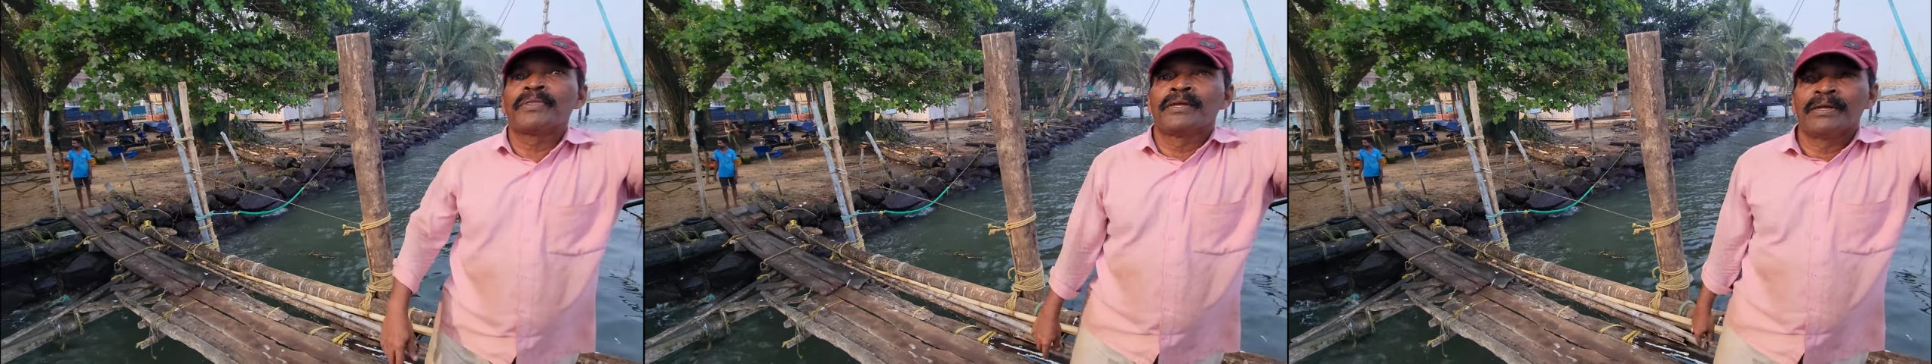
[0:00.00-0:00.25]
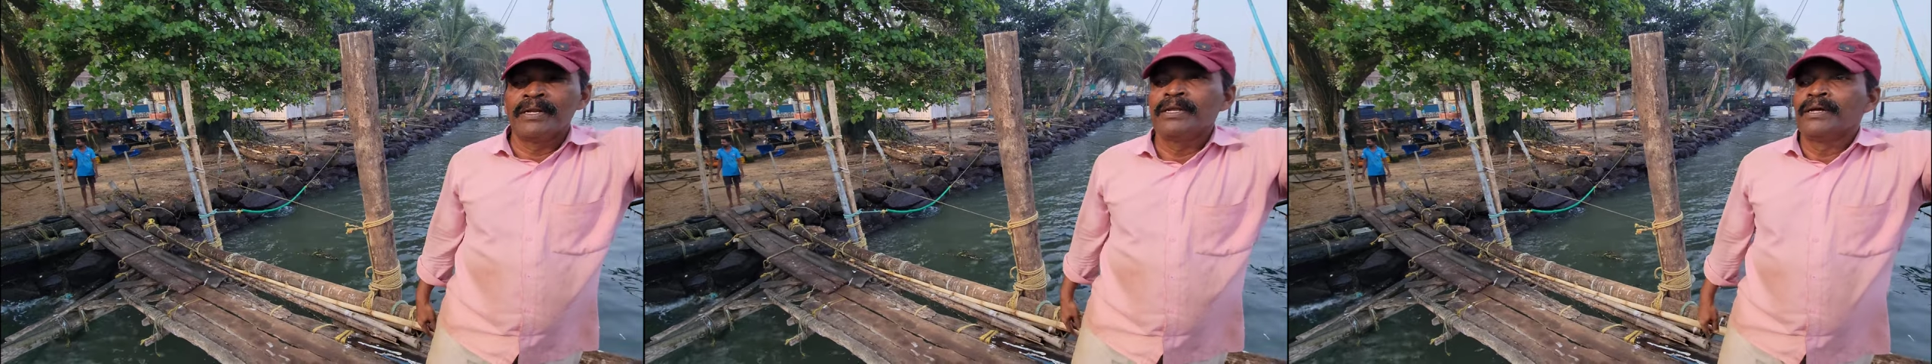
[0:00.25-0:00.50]
Oh,
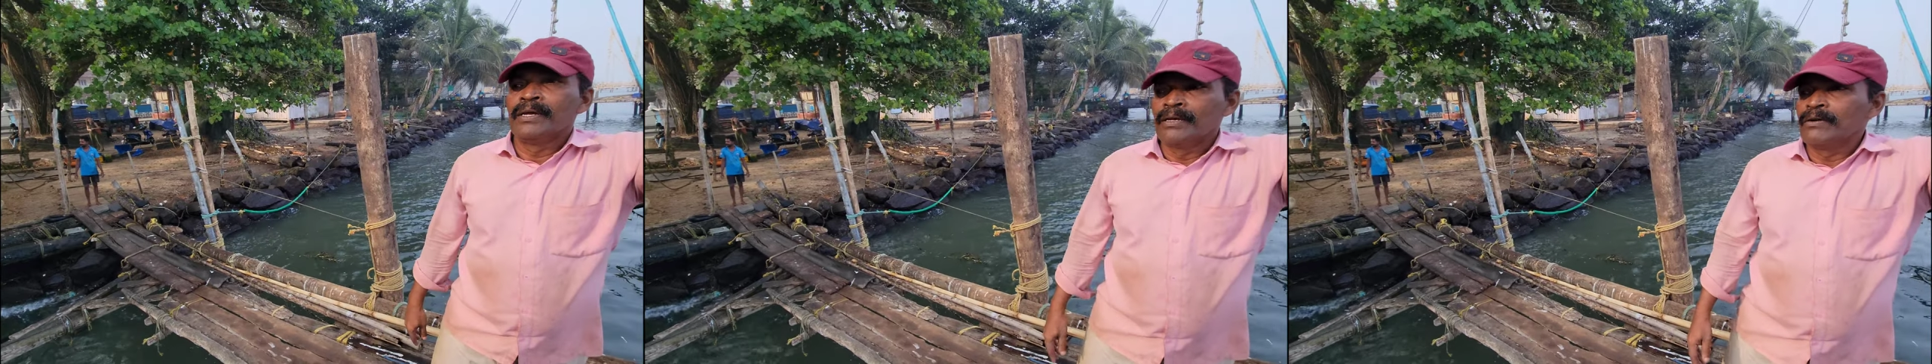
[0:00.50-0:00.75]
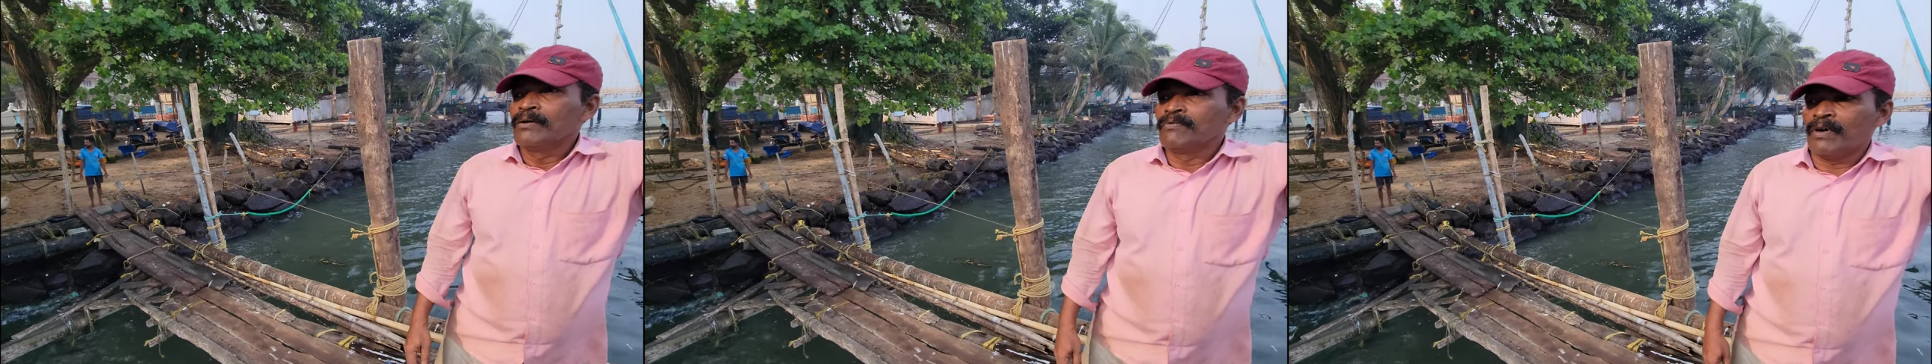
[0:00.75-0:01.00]
70
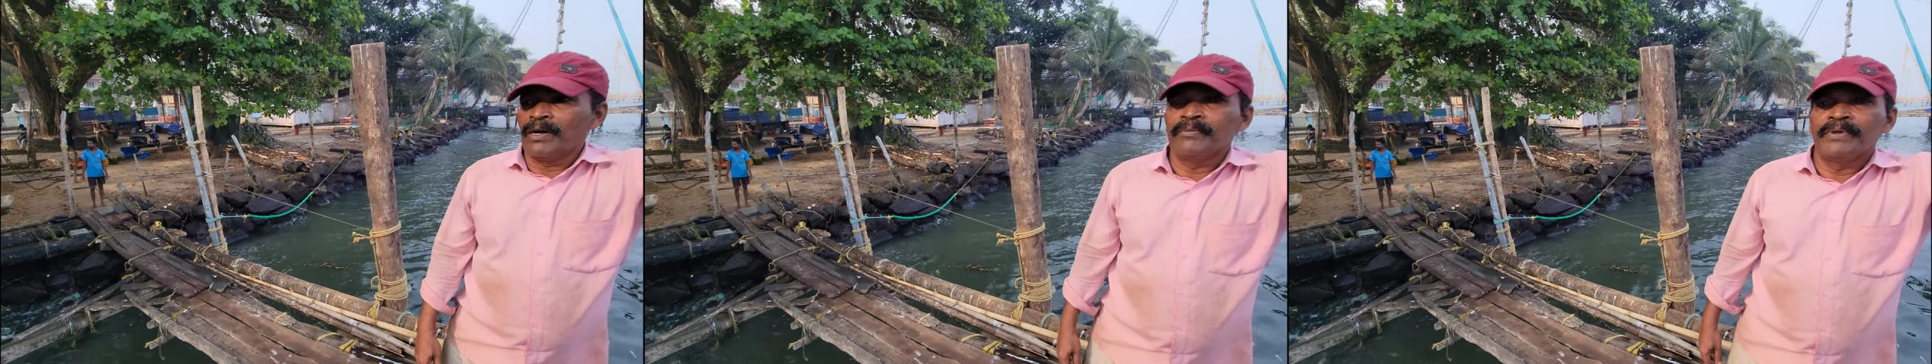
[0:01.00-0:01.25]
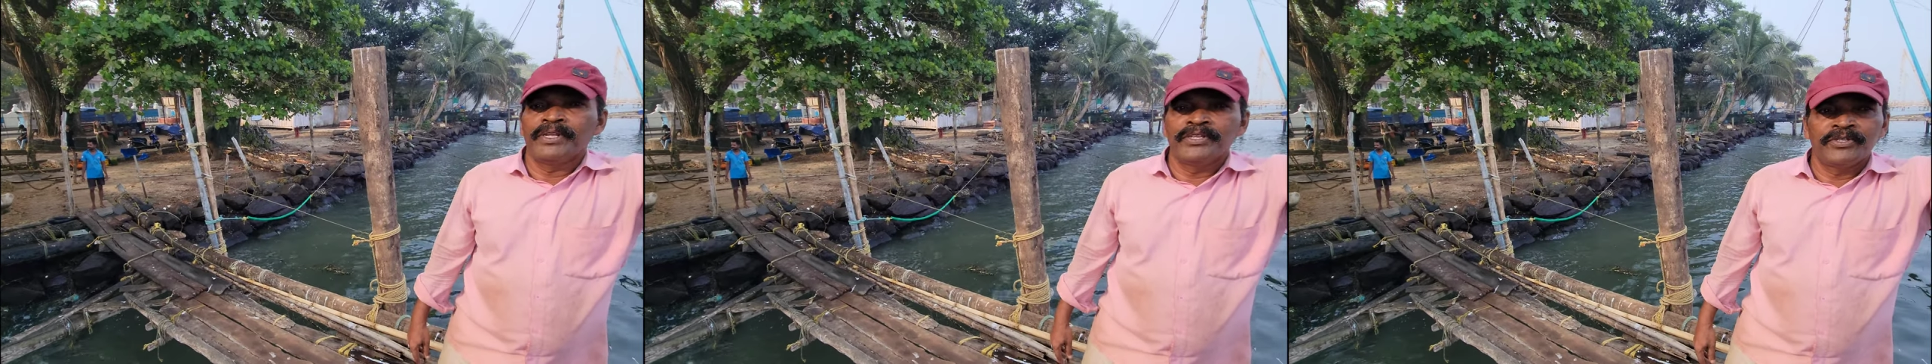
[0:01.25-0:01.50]
times.
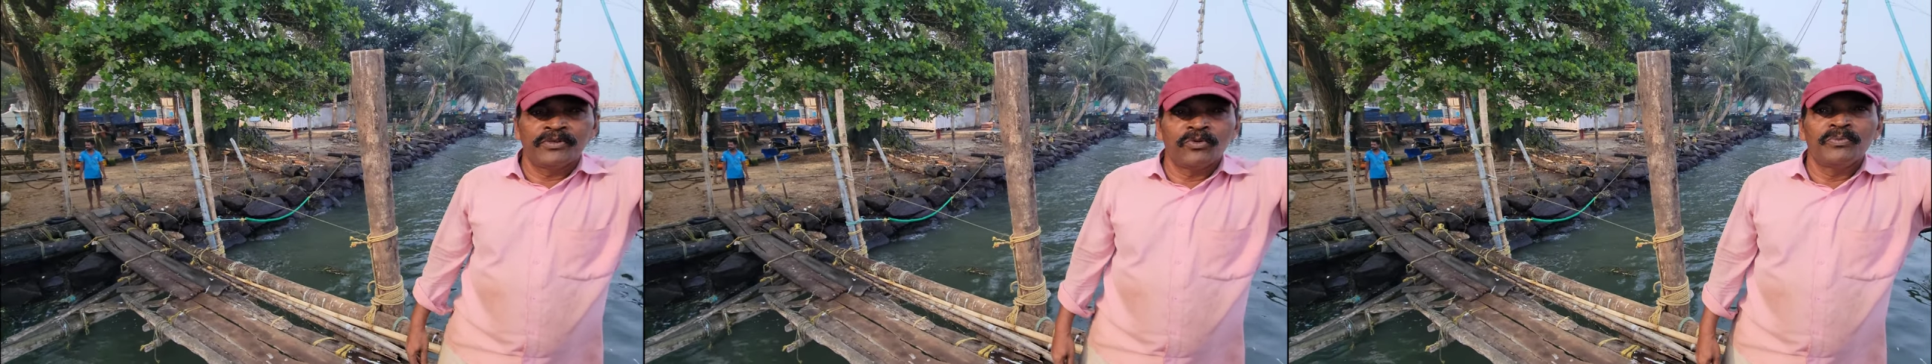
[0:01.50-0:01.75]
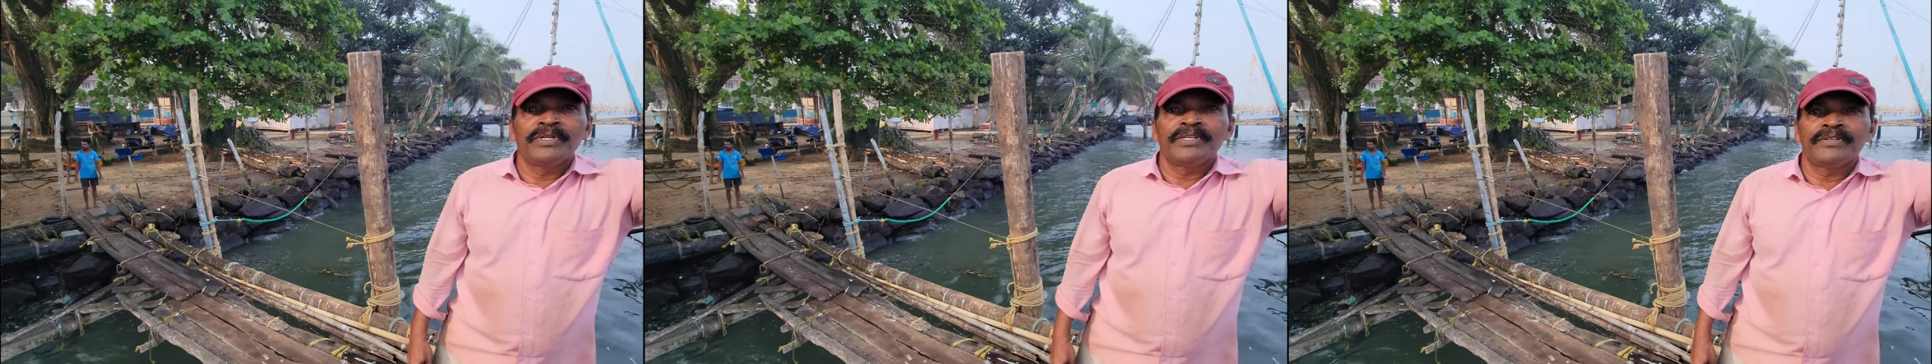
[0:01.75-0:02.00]
Wow. 2
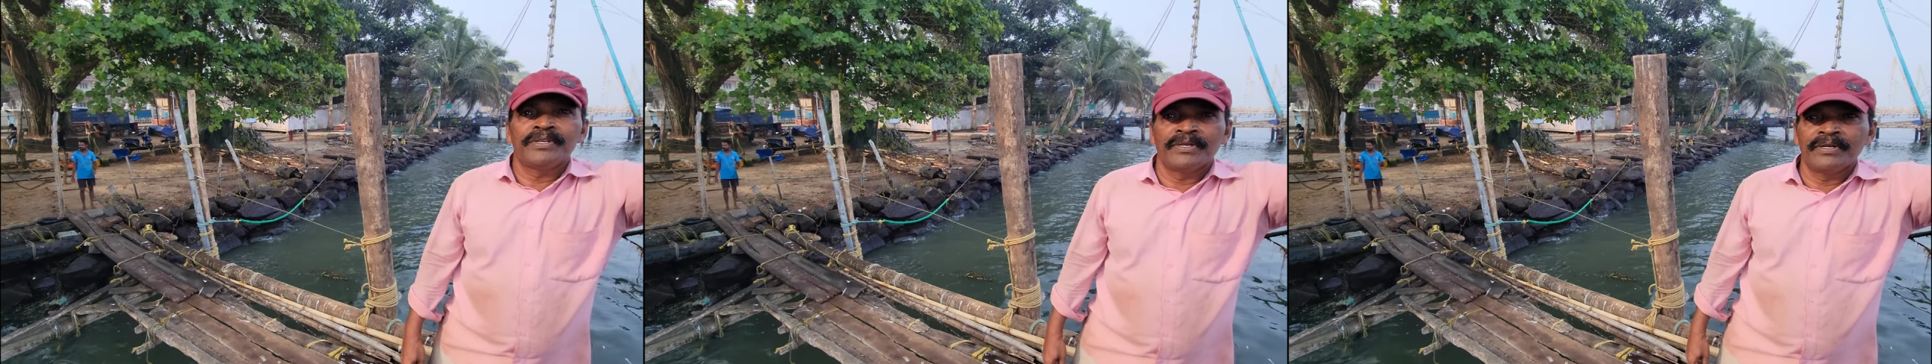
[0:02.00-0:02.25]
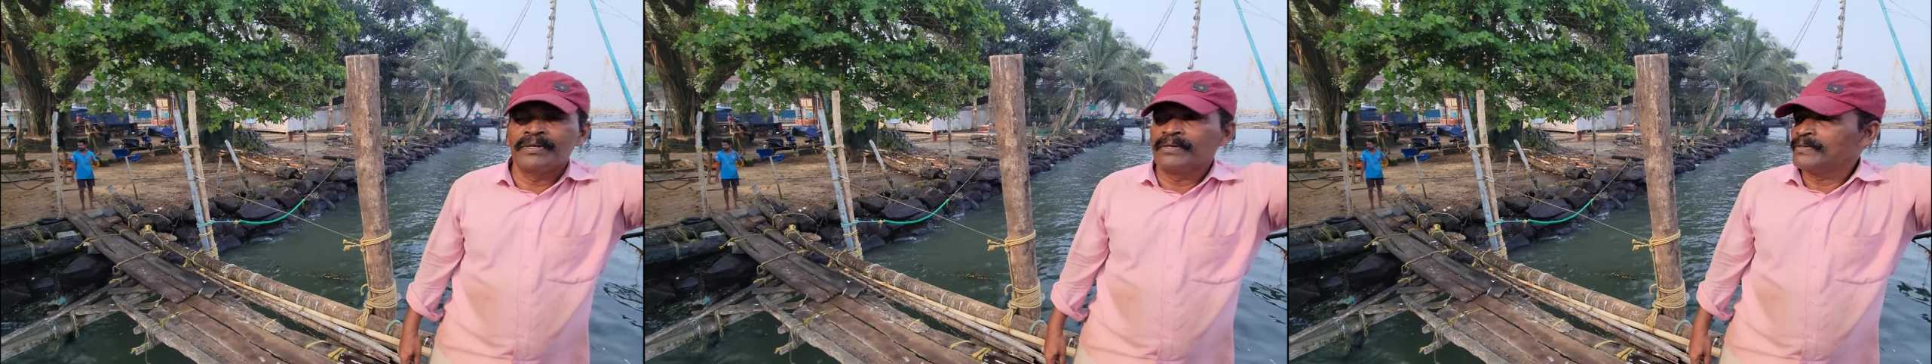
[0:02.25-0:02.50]
minutes.
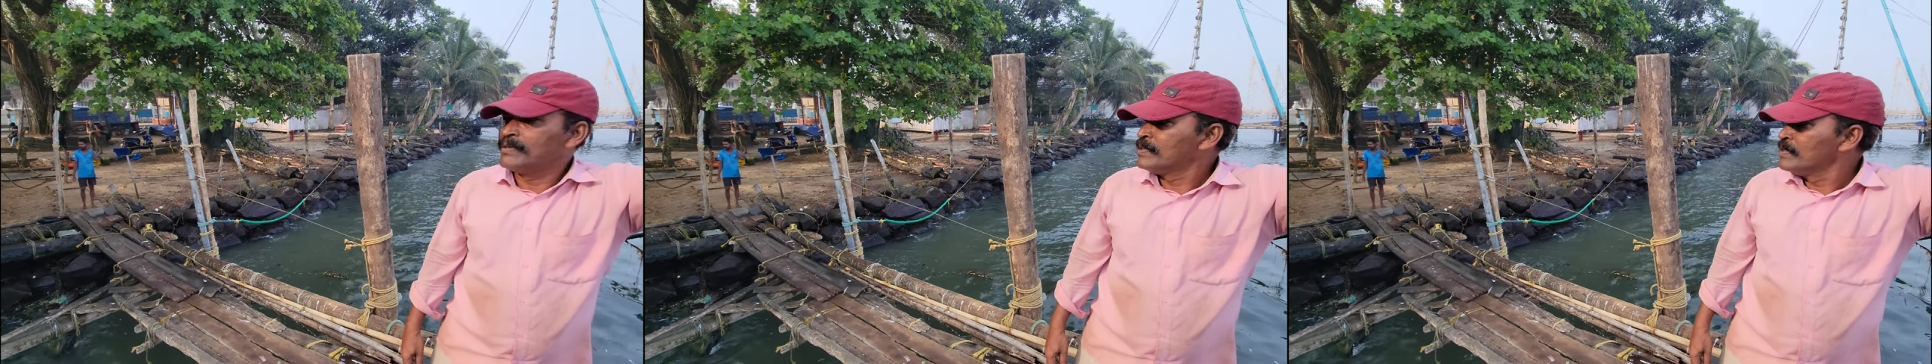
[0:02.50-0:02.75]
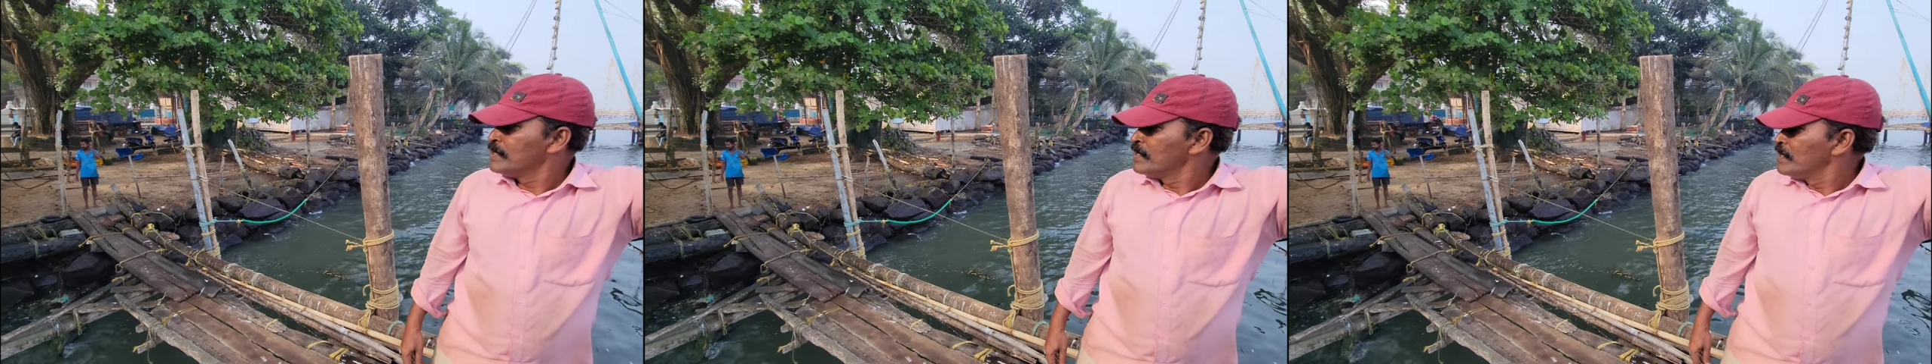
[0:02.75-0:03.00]
Wow,
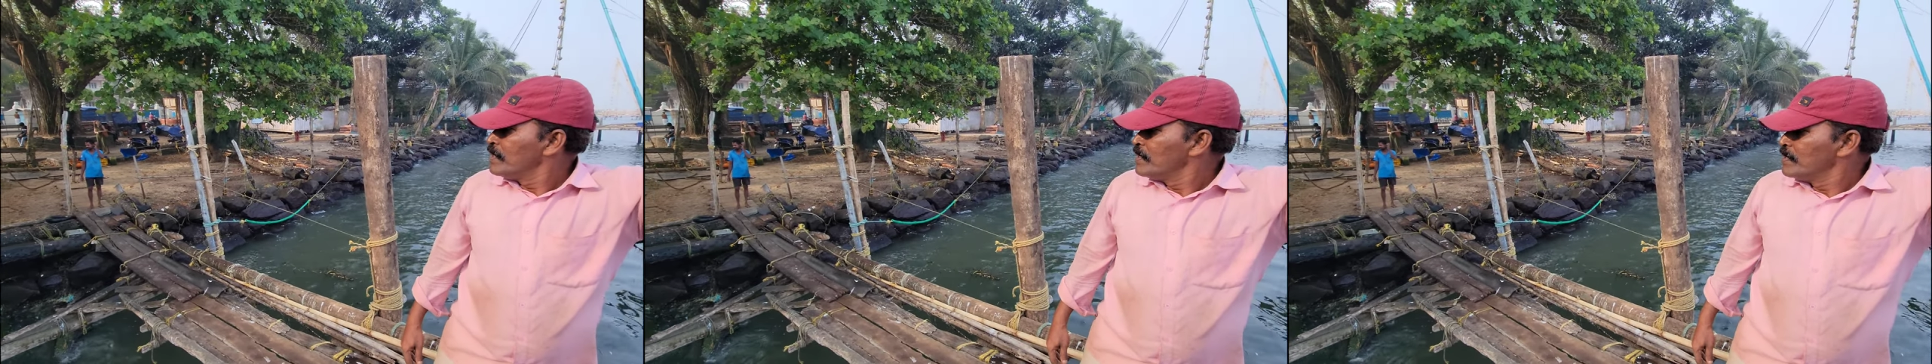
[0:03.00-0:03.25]
wow.